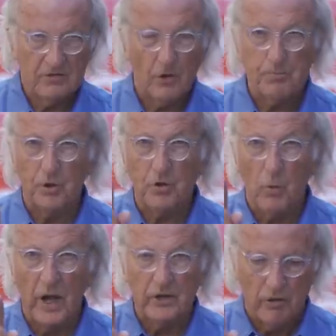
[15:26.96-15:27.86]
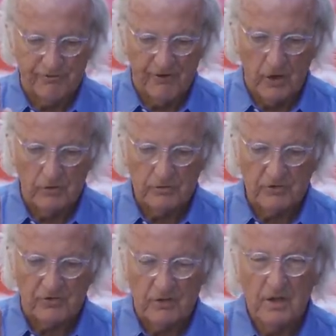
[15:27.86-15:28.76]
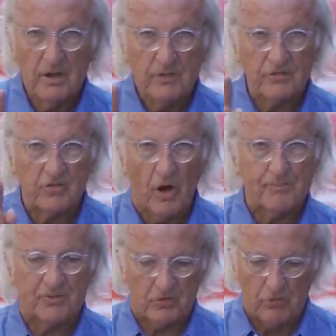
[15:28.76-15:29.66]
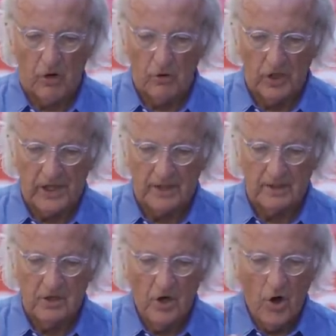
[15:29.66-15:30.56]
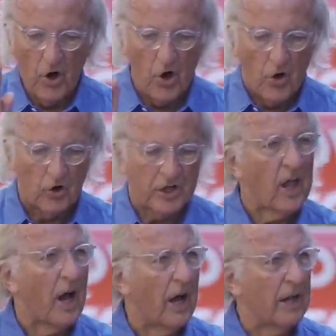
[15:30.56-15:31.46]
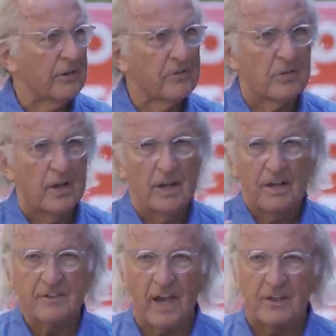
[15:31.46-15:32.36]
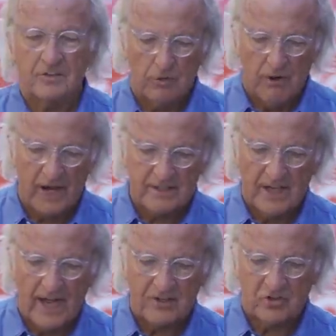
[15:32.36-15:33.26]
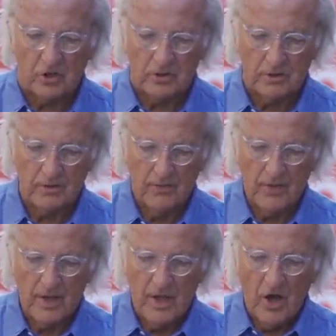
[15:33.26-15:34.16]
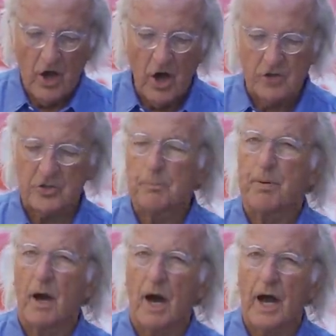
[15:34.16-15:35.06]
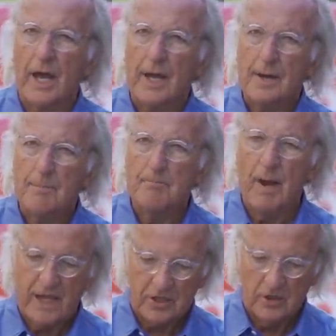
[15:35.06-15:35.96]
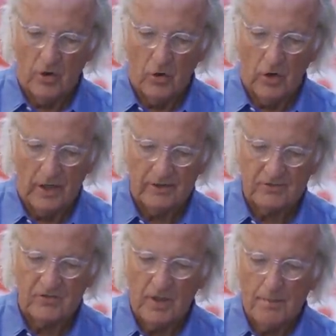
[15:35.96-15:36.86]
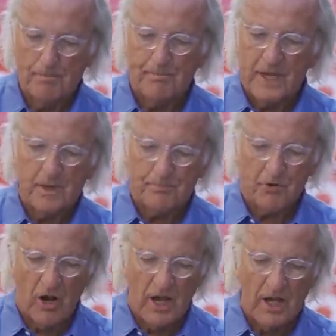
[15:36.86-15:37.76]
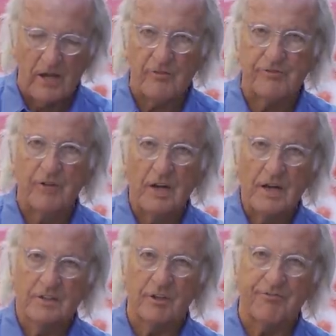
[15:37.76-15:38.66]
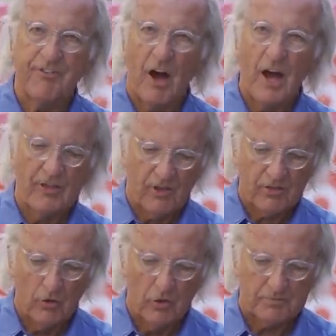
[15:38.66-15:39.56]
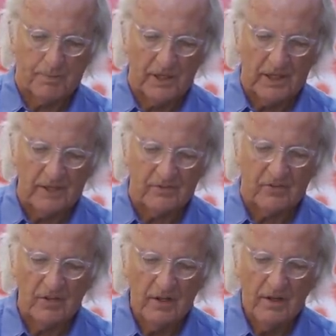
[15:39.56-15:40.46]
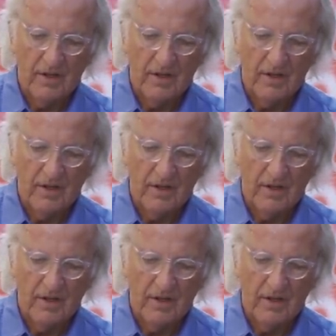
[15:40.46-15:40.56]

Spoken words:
So put away your phones, stop scrolling, organize, take direct action, occupy, make a noise, be brave, defy the thought police.